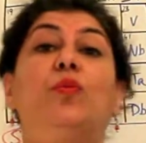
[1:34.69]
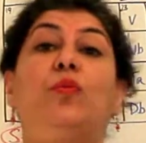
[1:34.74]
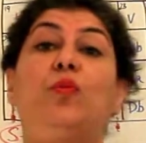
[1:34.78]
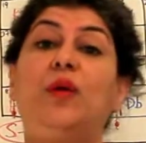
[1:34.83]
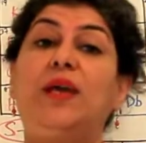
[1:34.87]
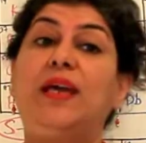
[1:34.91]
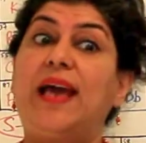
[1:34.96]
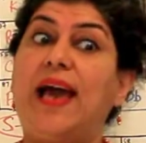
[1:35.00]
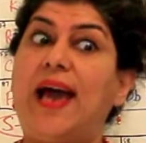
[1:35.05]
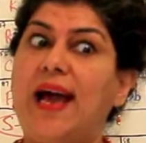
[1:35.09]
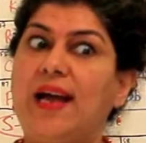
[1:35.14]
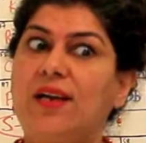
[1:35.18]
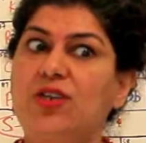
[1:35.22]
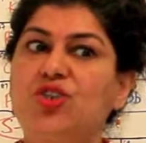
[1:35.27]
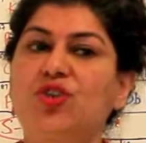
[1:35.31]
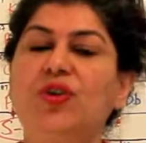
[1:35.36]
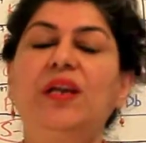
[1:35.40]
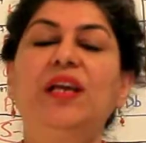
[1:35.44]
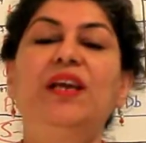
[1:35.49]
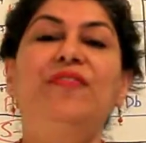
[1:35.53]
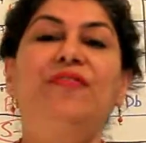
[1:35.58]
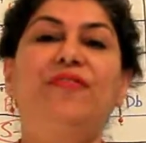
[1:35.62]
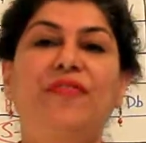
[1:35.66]
we
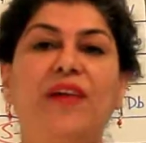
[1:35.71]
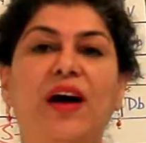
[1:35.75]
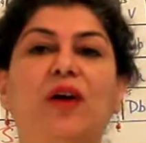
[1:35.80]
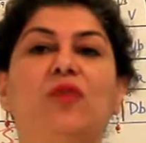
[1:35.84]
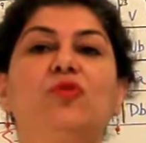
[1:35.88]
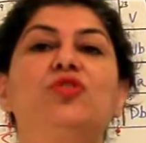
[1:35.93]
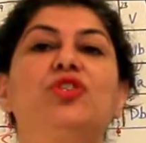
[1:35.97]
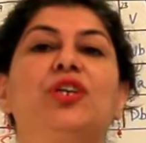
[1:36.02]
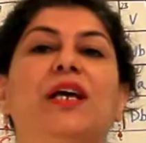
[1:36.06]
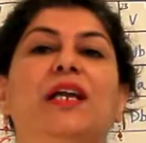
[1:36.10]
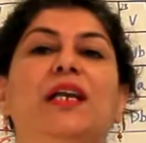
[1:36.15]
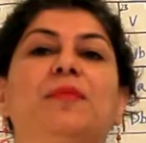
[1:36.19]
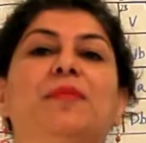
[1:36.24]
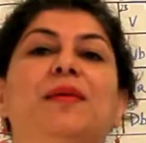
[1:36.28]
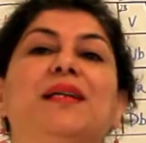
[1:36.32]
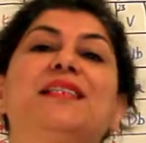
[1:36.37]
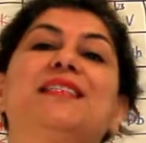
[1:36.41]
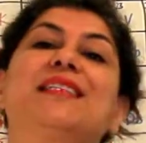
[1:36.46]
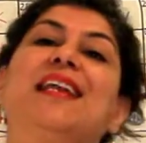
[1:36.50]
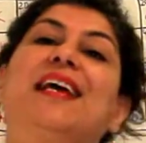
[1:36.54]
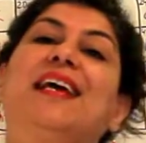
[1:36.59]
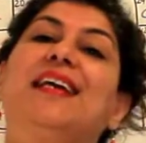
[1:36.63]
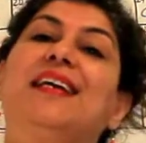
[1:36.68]
actually found
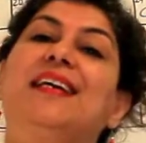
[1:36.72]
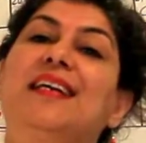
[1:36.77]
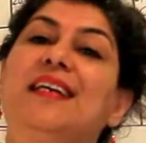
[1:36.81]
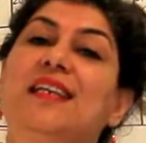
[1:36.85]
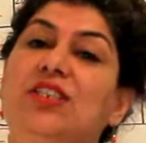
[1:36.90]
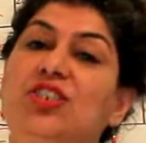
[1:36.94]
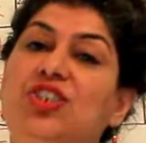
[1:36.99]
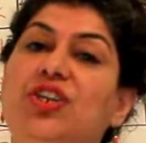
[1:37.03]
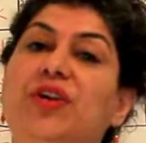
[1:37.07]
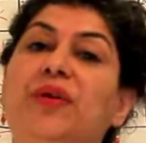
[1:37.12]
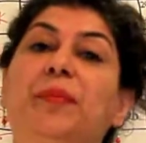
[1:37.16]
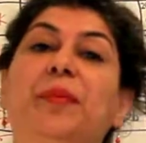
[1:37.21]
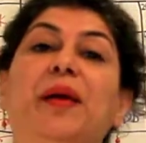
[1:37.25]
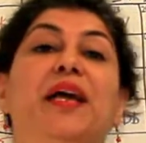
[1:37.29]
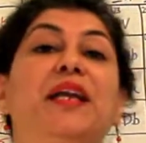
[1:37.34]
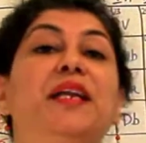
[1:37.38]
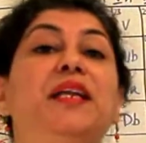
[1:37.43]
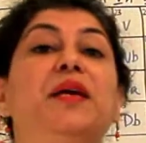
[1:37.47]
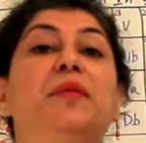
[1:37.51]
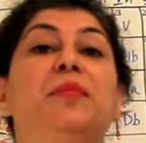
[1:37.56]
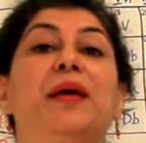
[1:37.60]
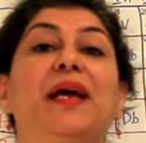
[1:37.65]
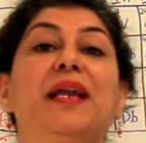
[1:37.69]
elements like
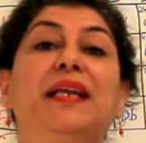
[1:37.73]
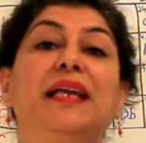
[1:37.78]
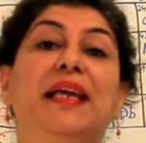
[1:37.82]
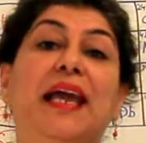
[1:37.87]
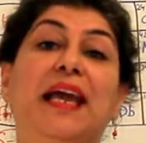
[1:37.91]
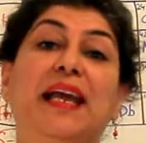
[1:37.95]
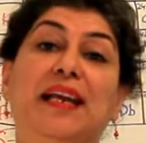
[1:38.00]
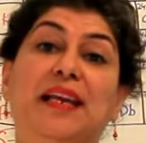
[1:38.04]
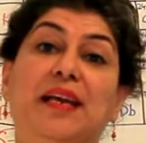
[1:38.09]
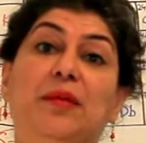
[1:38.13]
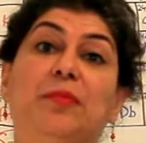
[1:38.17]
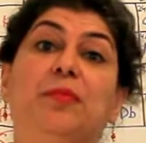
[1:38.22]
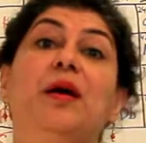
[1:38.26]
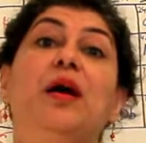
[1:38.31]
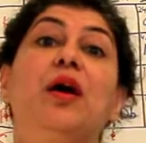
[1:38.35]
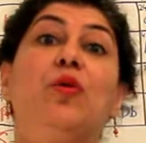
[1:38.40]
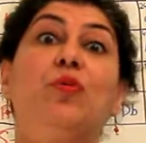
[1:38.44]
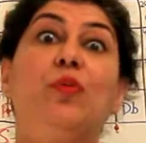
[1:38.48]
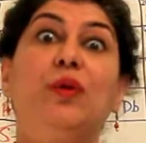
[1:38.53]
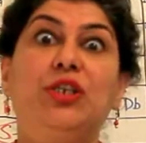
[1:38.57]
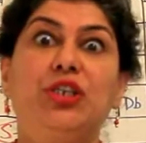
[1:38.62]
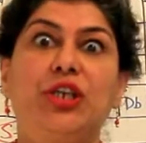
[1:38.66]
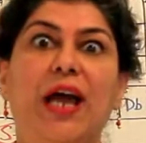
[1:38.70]
germanium and gallium
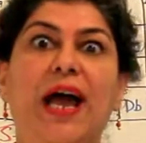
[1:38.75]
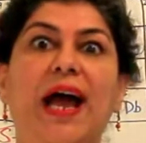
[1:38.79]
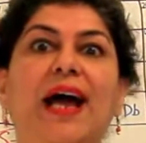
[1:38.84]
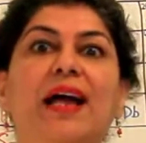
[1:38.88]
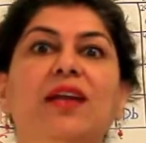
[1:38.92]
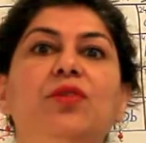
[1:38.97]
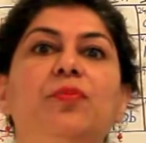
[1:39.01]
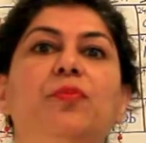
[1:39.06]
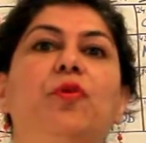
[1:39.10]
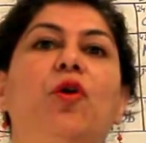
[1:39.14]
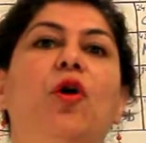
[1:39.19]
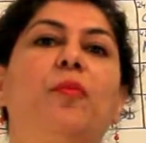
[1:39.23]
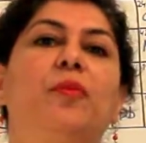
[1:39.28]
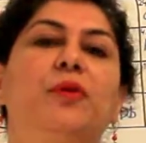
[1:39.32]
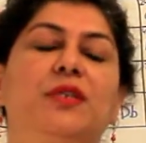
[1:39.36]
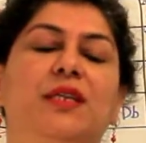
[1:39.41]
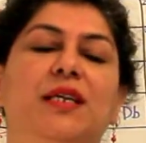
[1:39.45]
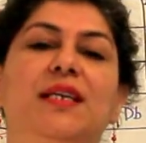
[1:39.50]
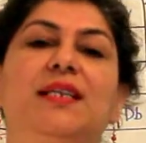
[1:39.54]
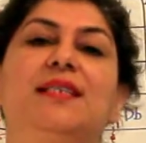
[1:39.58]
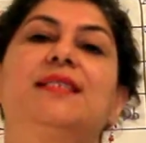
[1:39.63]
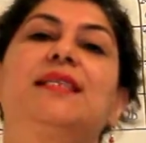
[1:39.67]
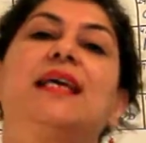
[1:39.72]
which had
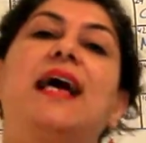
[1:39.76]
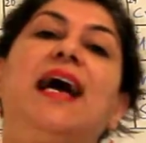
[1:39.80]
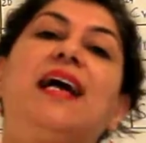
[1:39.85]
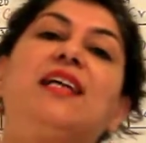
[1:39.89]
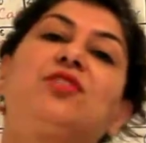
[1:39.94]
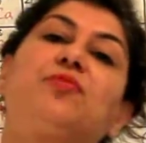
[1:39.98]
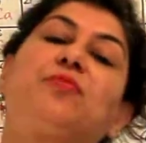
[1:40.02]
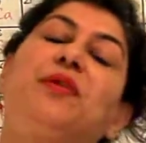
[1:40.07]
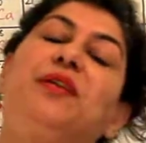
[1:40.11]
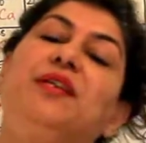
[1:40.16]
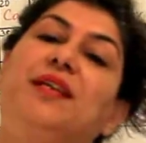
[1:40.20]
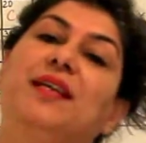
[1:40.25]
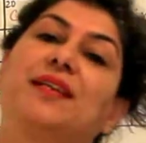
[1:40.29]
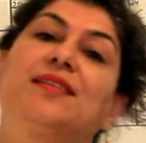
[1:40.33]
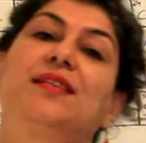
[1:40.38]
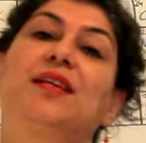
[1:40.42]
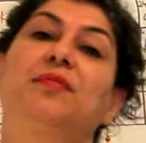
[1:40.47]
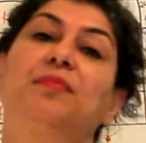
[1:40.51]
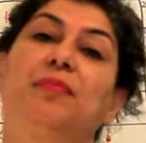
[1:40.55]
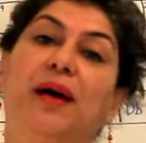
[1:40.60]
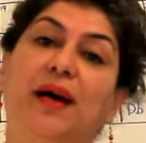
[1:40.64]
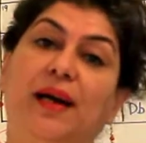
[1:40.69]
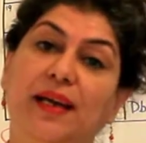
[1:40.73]
properties as
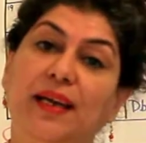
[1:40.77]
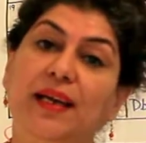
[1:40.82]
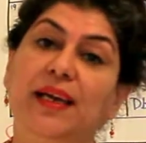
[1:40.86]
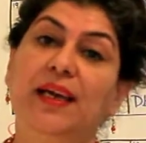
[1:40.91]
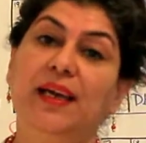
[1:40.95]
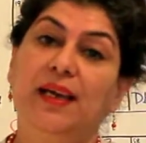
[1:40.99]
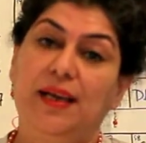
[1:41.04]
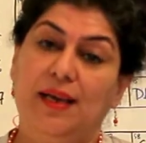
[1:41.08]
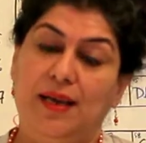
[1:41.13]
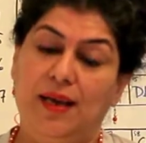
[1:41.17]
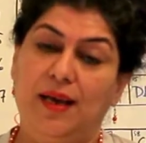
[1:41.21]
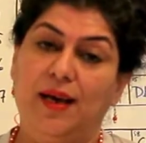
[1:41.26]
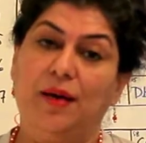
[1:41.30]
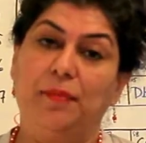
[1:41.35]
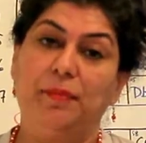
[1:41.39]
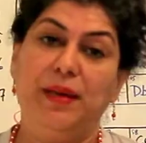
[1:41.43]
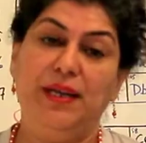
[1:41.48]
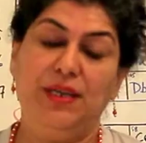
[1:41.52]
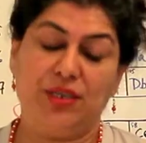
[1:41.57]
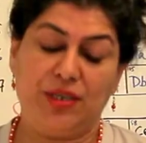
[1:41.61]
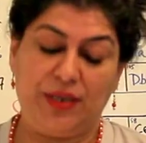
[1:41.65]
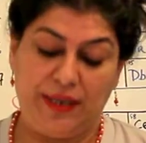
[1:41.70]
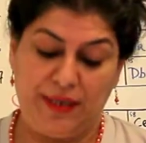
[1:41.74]
predicted by
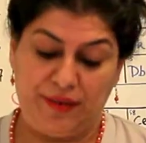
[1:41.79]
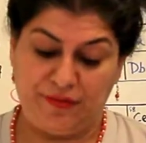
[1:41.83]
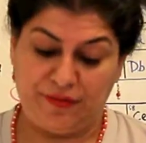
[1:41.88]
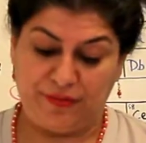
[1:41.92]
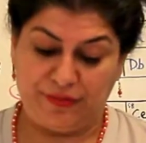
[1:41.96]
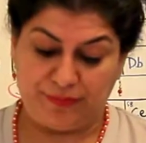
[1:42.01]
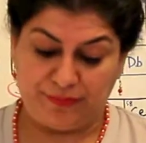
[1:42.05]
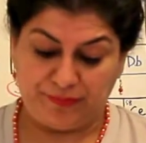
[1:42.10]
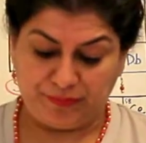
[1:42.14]
Mendeleev.